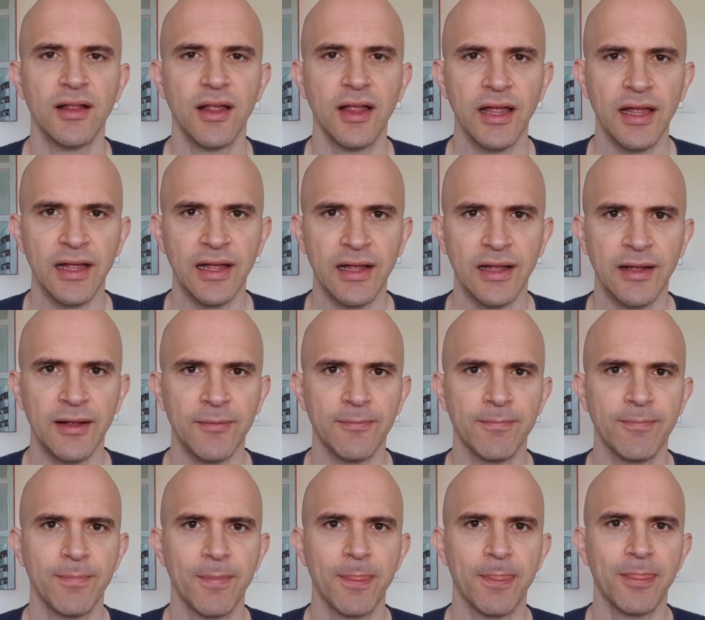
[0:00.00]

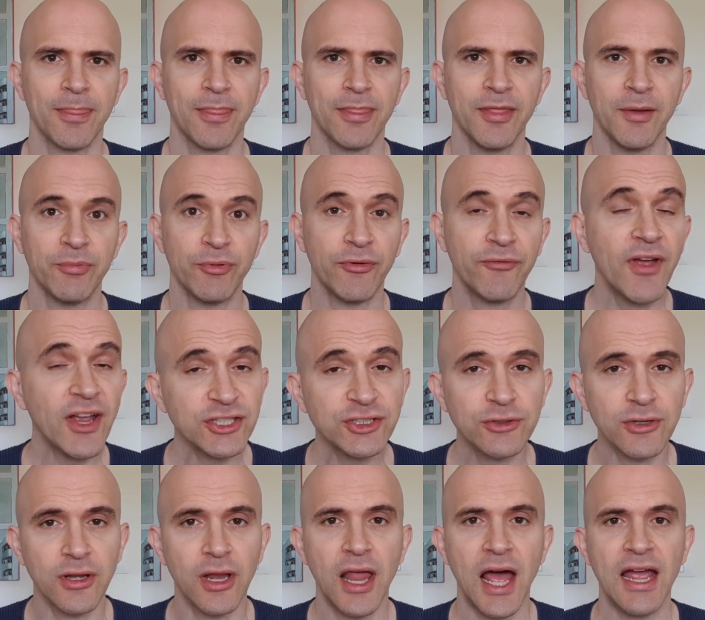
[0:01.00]
the
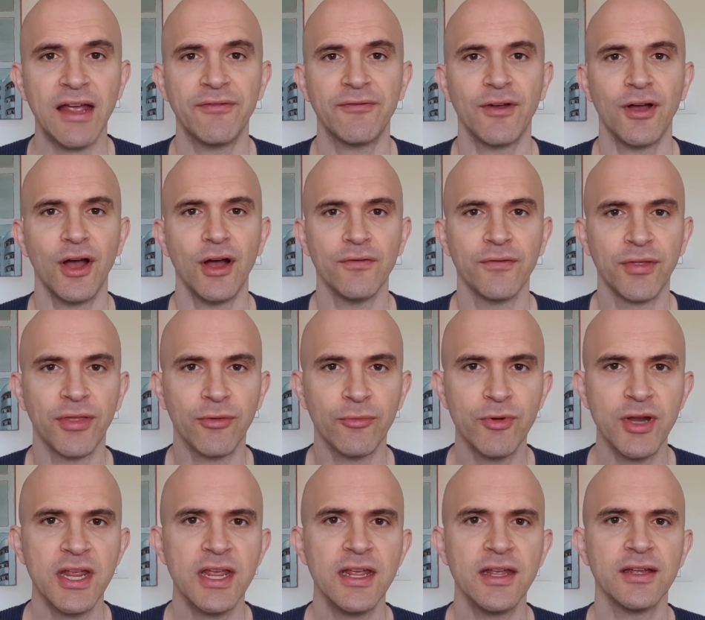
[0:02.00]
professional life of
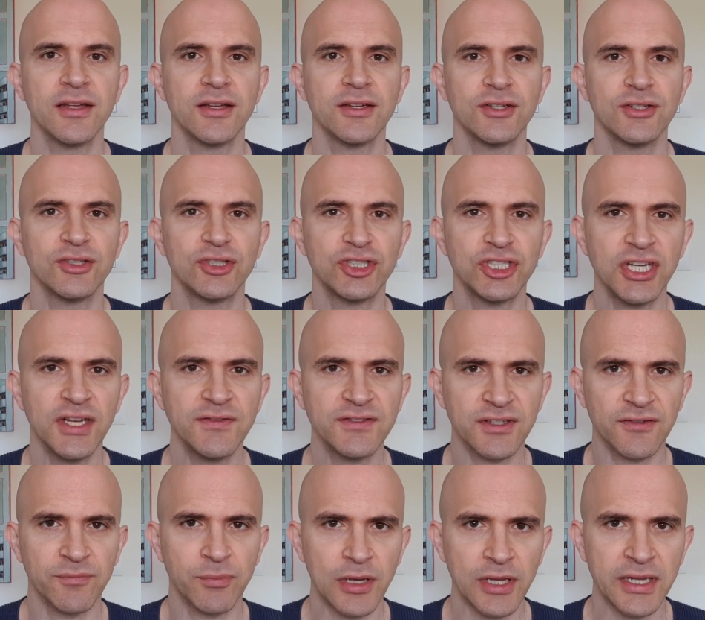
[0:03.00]
three chiefs
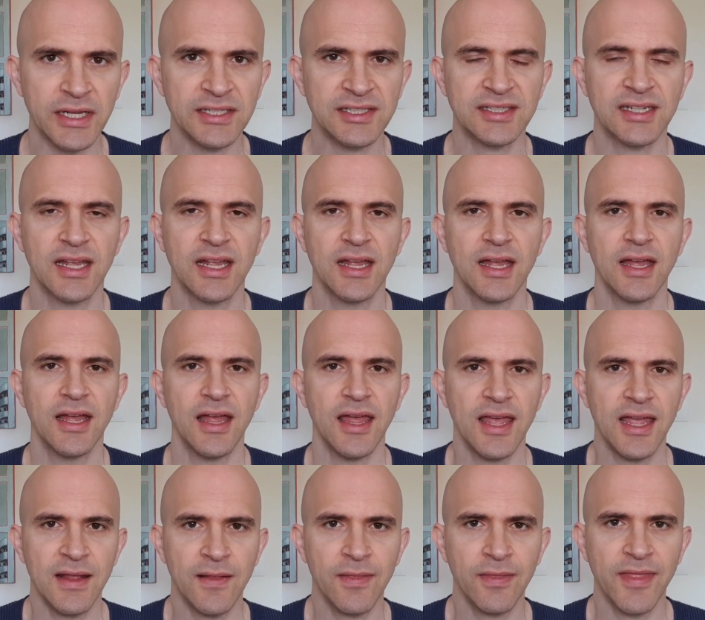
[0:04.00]
of police
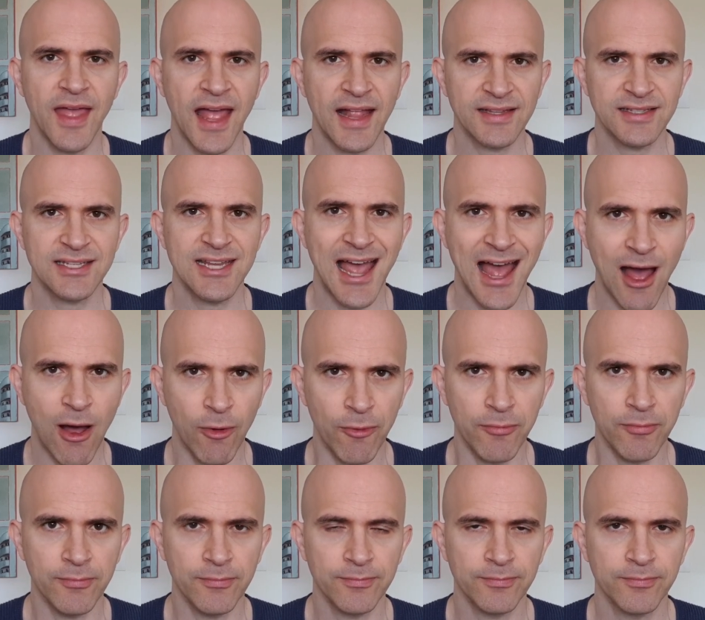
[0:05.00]
in that town.